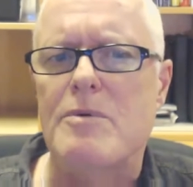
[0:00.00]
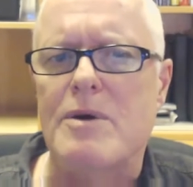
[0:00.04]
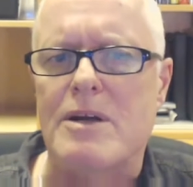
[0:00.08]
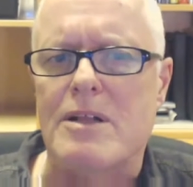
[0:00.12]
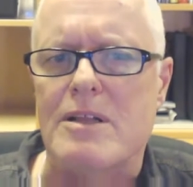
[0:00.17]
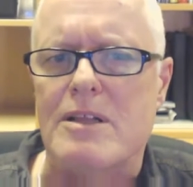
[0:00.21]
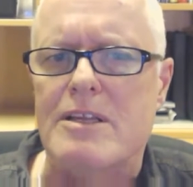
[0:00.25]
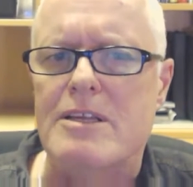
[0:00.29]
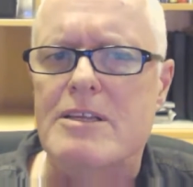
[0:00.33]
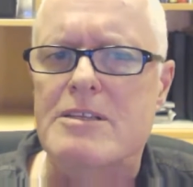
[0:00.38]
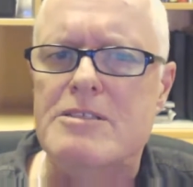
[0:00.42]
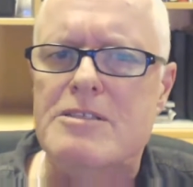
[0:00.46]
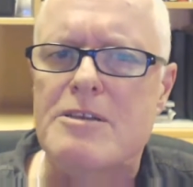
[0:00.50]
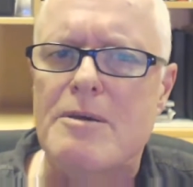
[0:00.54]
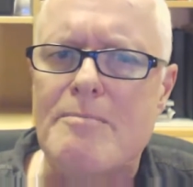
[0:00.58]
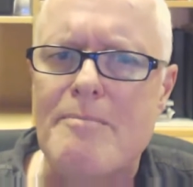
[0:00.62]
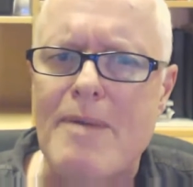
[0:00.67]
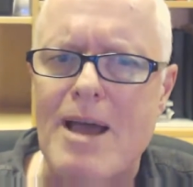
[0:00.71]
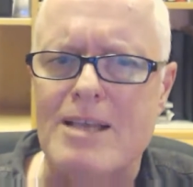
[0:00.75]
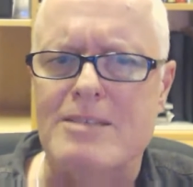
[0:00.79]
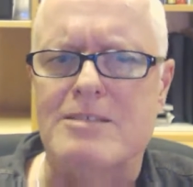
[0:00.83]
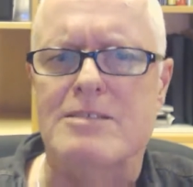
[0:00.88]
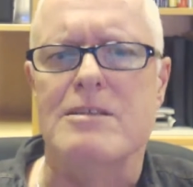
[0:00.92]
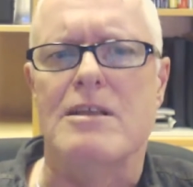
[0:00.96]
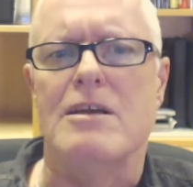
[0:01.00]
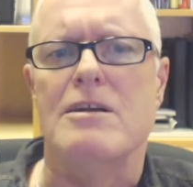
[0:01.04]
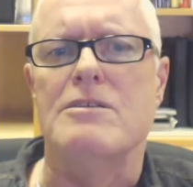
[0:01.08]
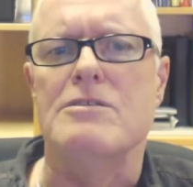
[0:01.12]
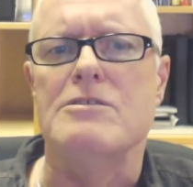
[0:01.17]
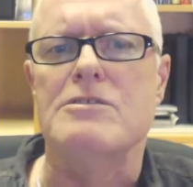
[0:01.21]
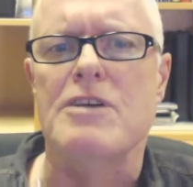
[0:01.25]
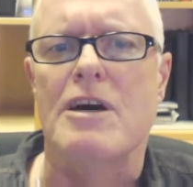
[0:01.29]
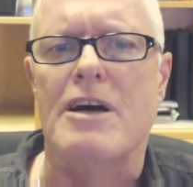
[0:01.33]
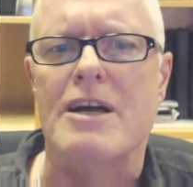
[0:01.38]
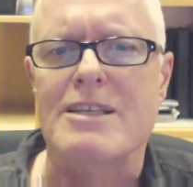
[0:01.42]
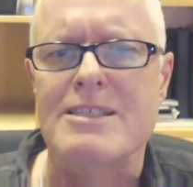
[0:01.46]
well into
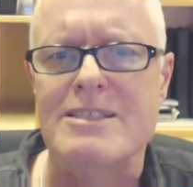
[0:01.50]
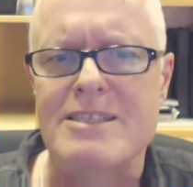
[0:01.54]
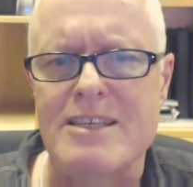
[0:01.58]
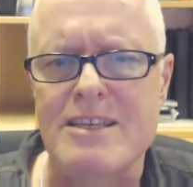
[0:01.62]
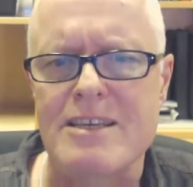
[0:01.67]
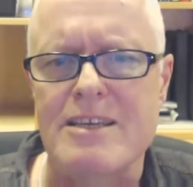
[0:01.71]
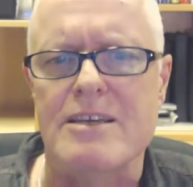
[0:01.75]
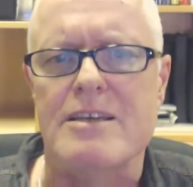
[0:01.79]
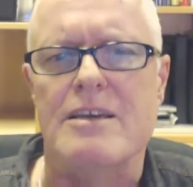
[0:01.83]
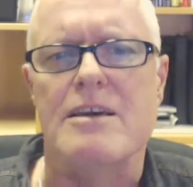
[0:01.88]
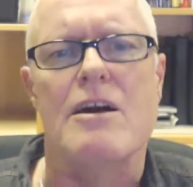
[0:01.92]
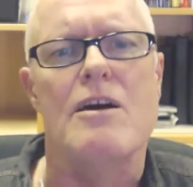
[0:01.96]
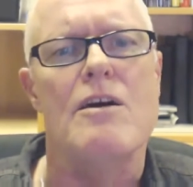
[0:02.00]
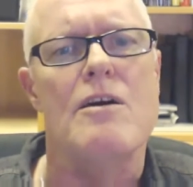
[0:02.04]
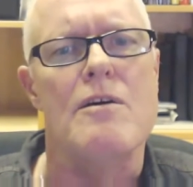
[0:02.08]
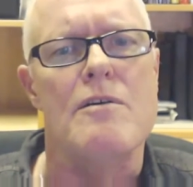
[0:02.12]
Maslow's idea